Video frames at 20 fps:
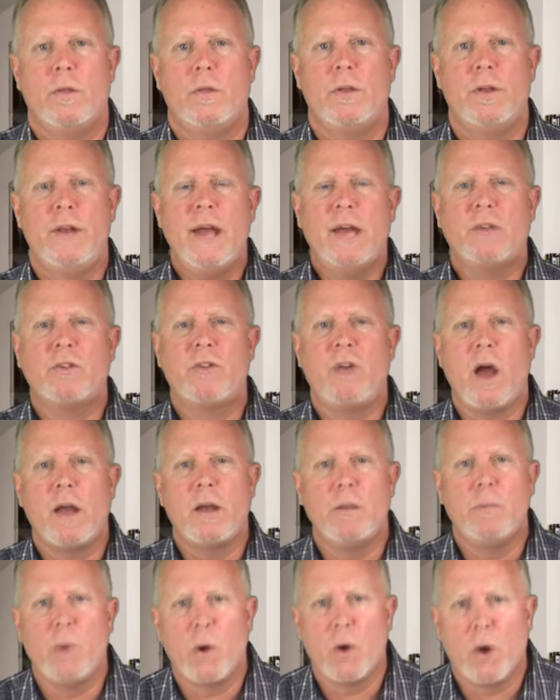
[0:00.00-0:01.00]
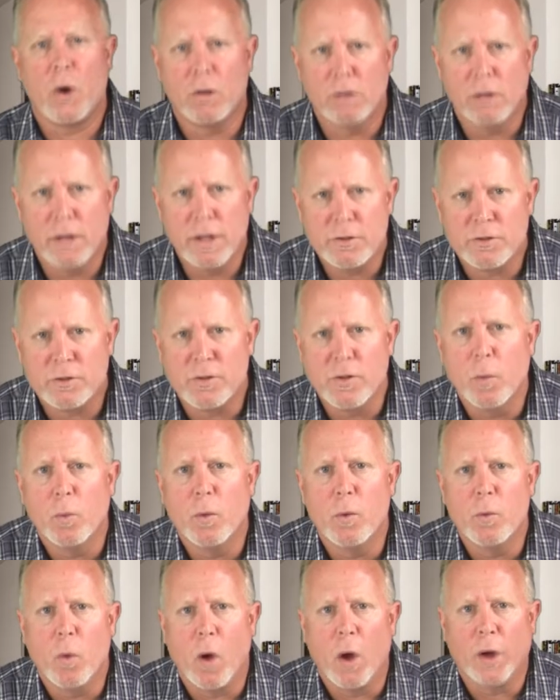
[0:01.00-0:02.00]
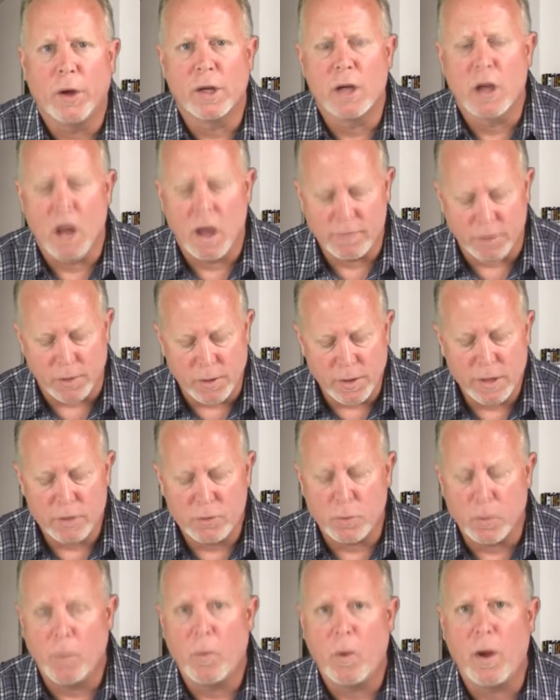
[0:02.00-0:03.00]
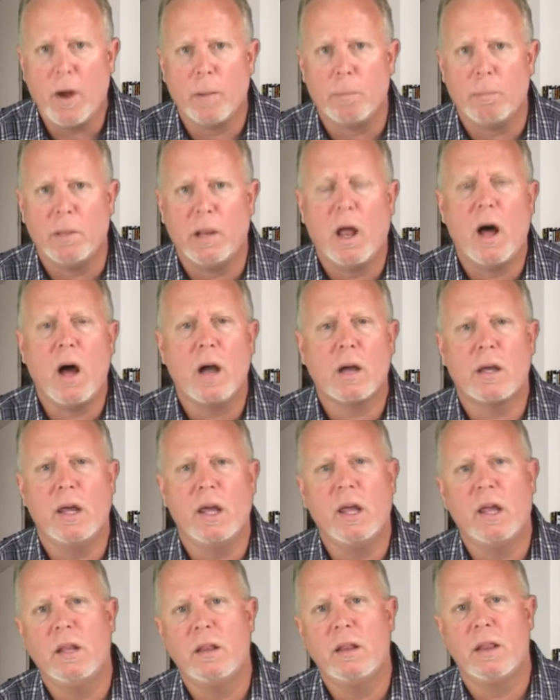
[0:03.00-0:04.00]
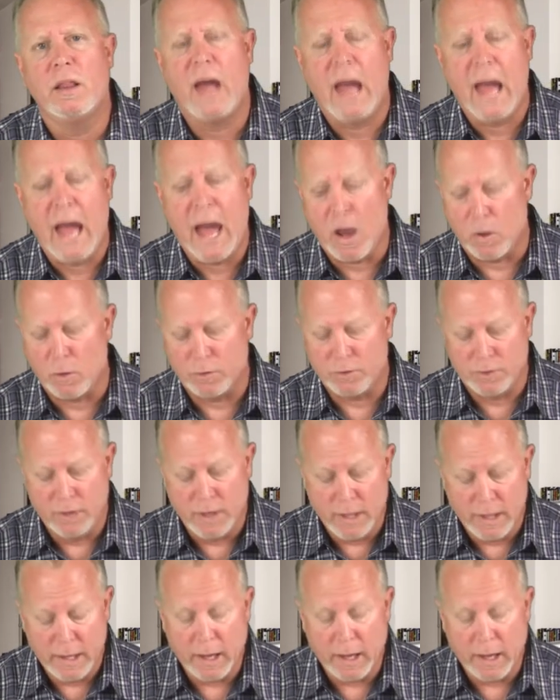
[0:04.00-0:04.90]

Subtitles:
The next item on our list that we want to cover is we want to block in the house.